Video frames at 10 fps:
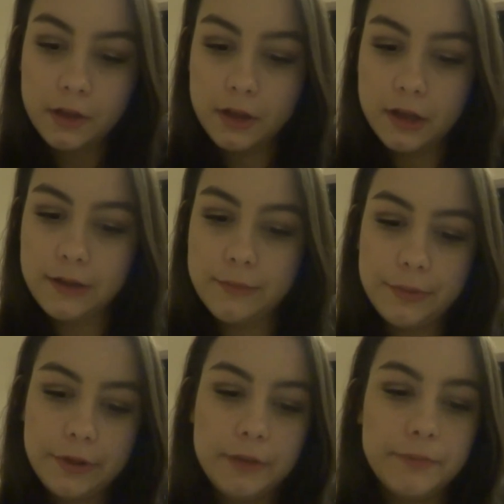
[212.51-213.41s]

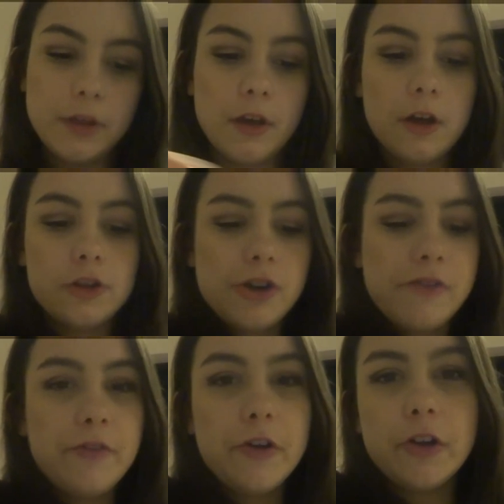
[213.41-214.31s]
But I'll try
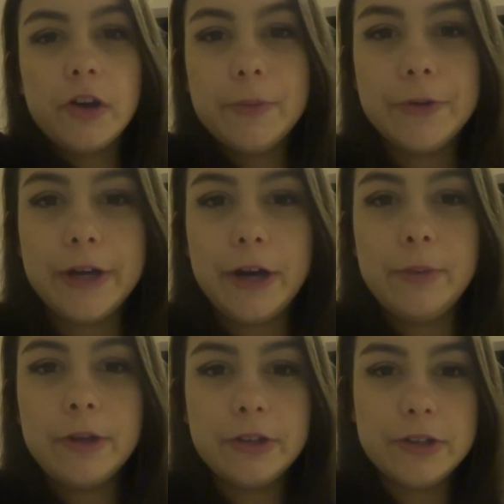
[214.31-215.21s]
and vlog a lot more now,
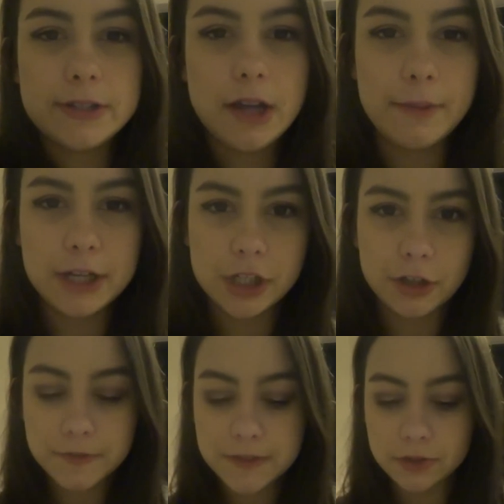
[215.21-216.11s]
because I'm actually
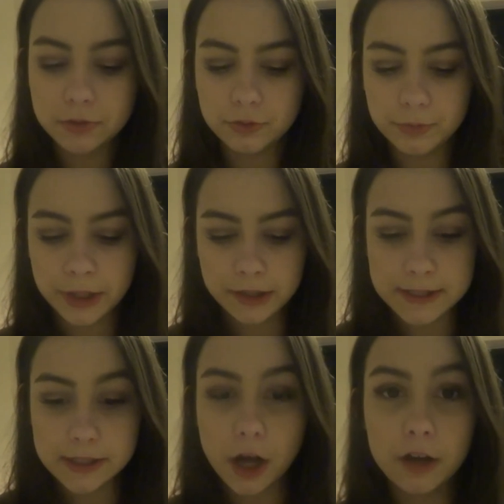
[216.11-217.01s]
off school because
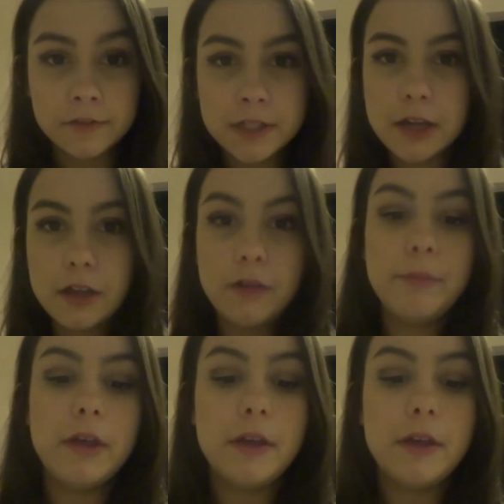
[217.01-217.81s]
it's half term.